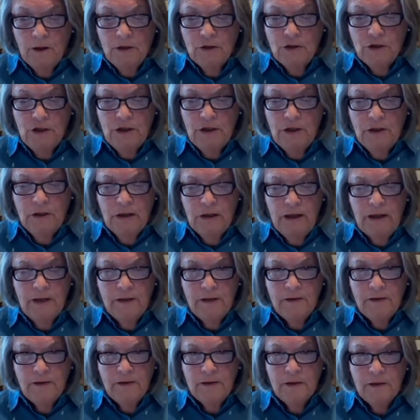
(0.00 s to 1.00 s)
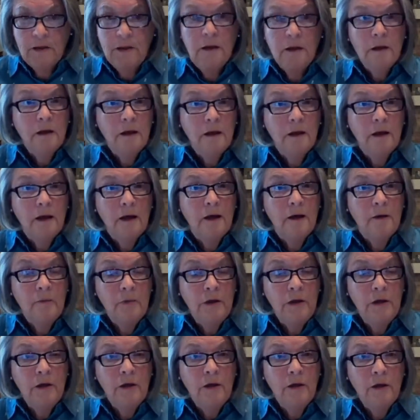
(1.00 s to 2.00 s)
She glanced at
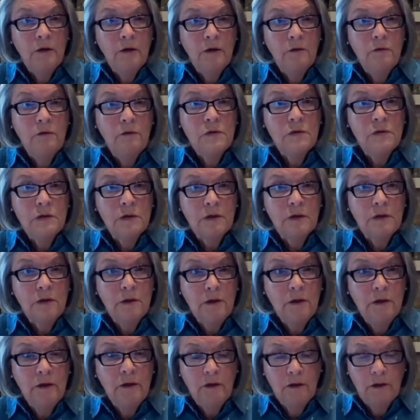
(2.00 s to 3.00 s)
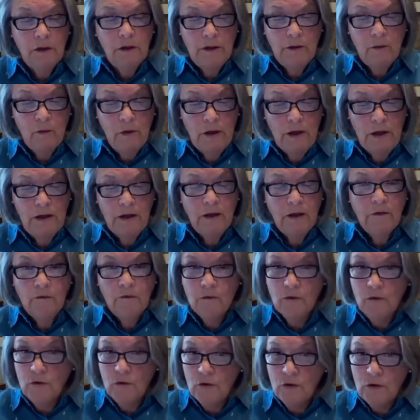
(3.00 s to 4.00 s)
Amelia, who was clearly waiting
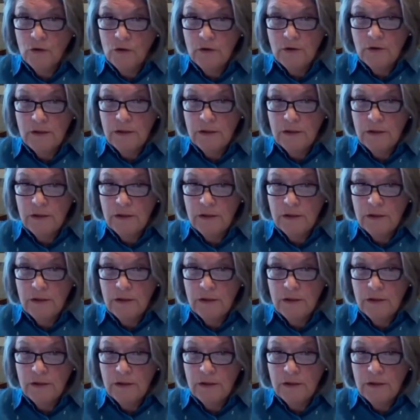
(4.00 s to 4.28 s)
for her to